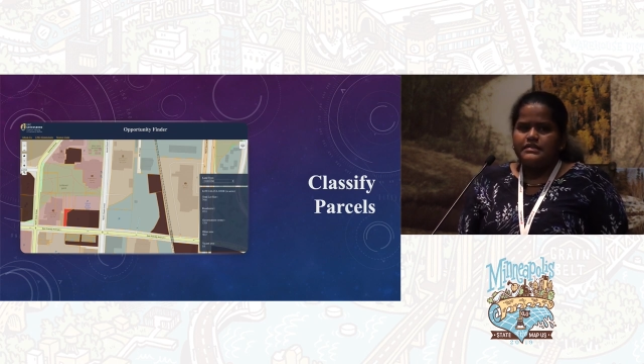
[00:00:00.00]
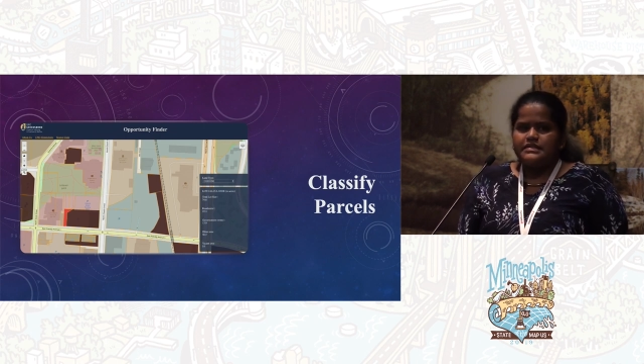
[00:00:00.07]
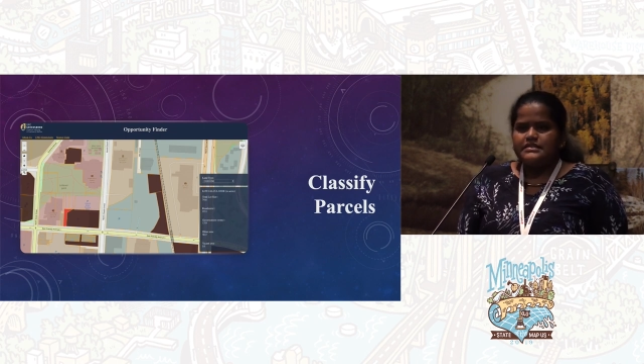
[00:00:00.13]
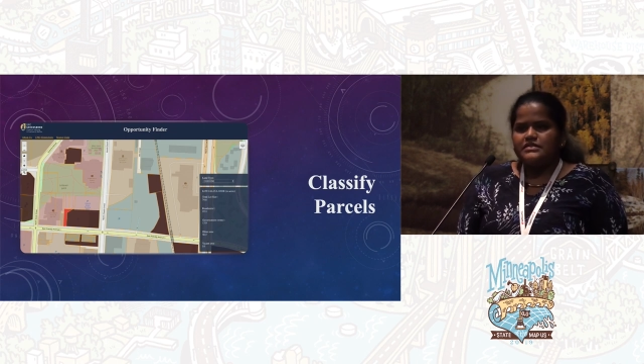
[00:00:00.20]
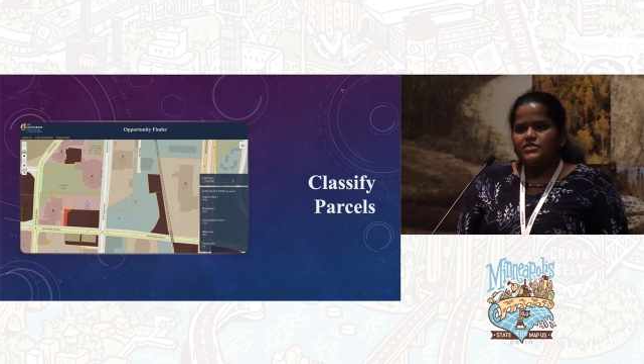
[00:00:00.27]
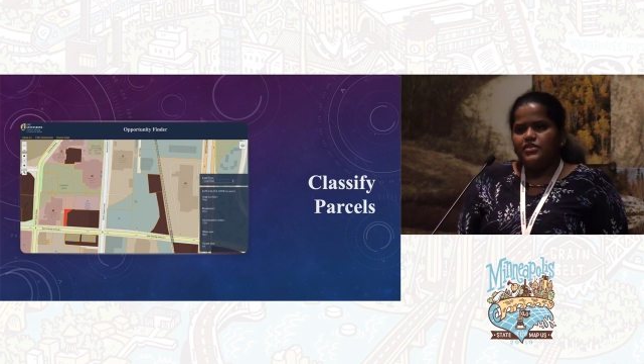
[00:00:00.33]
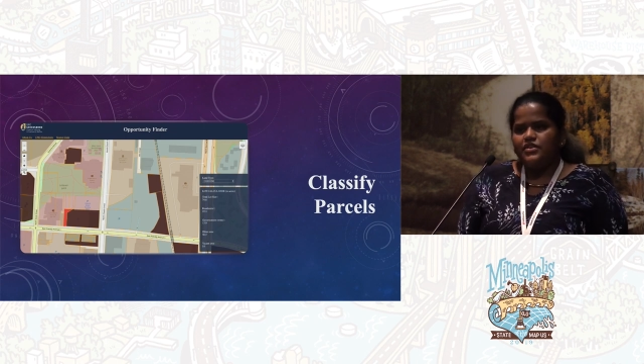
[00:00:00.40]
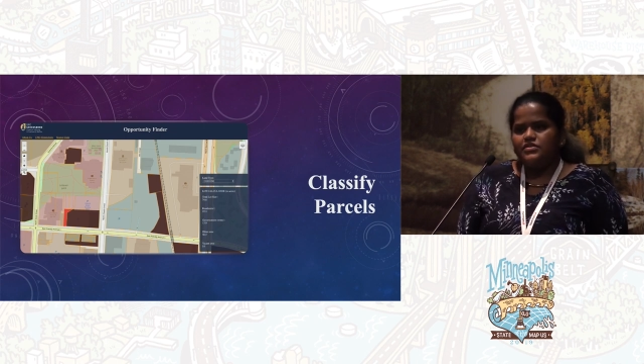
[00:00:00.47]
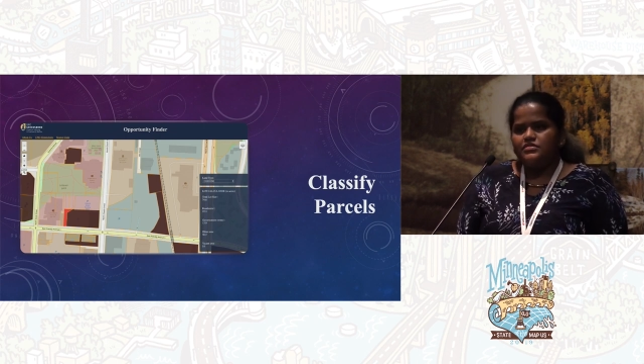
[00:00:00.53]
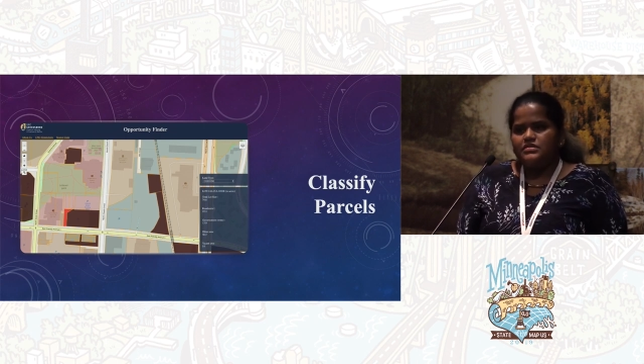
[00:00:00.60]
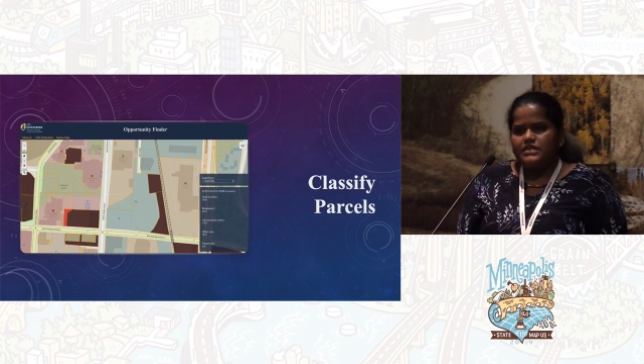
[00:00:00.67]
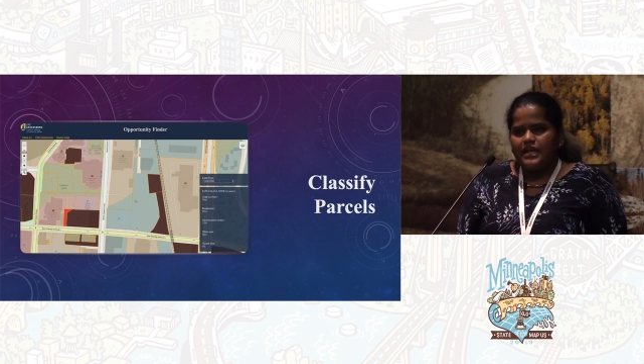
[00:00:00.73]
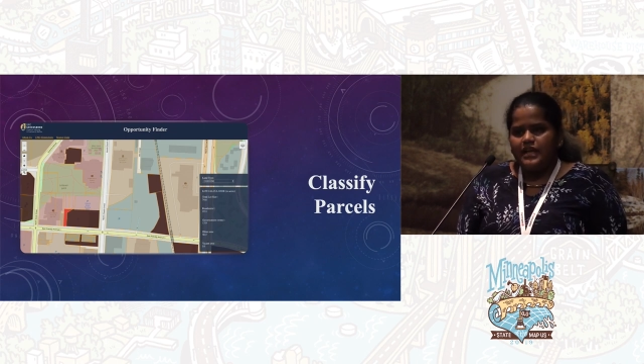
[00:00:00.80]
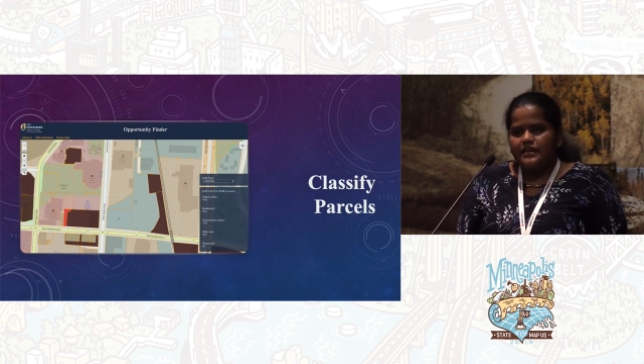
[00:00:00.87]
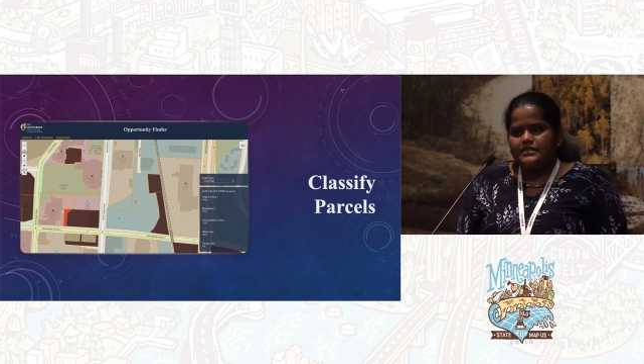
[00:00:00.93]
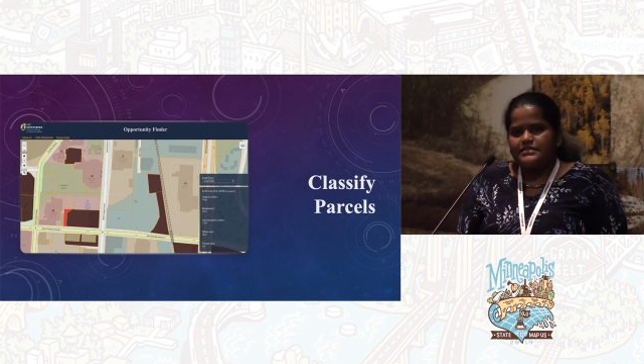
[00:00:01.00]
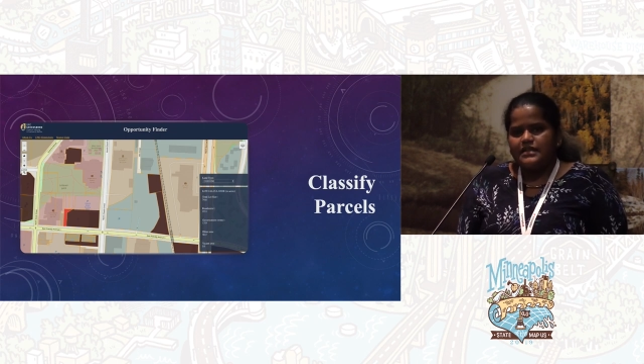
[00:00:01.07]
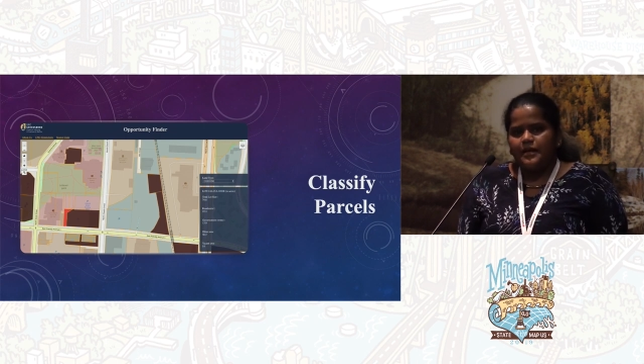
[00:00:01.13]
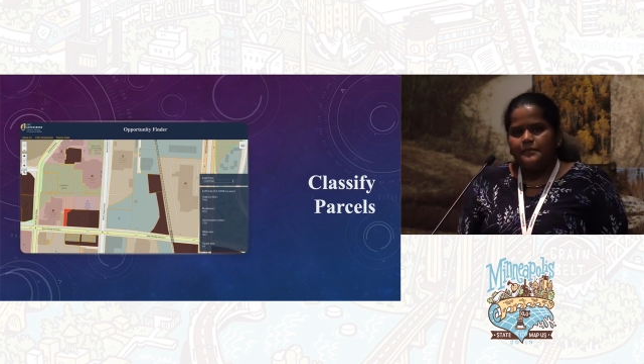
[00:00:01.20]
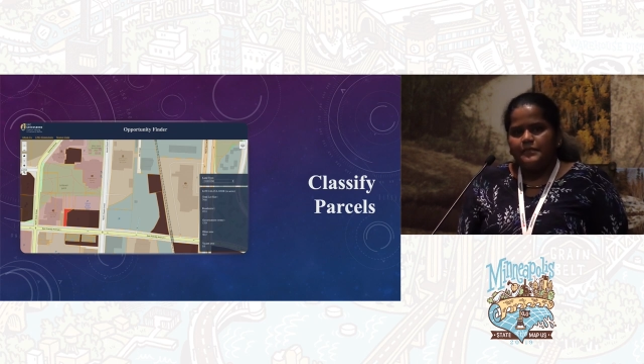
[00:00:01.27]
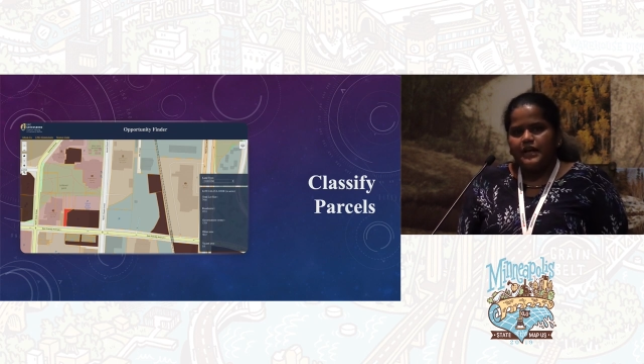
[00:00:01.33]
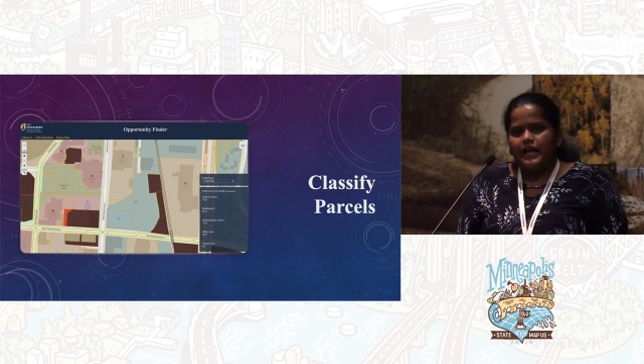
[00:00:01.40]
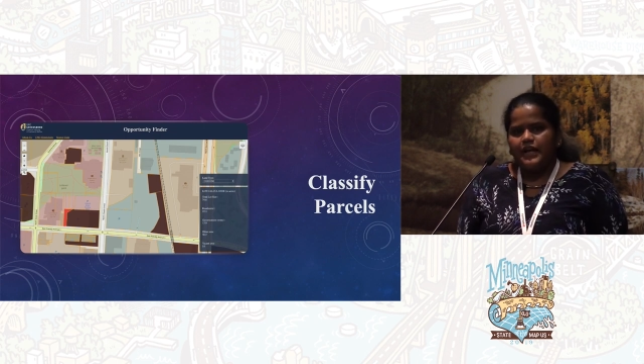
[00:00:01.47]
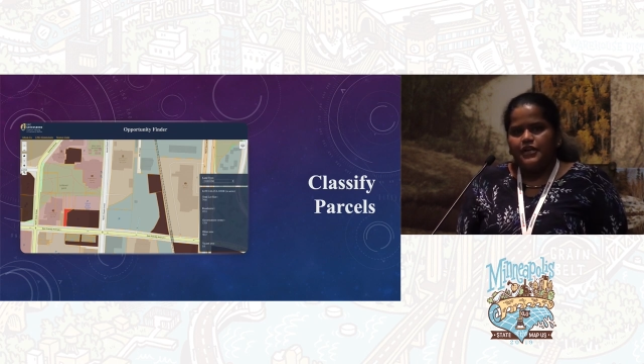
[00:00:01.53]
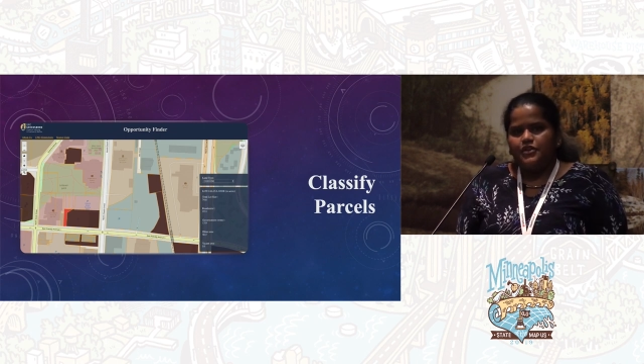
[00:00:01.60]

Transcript: this is going to take some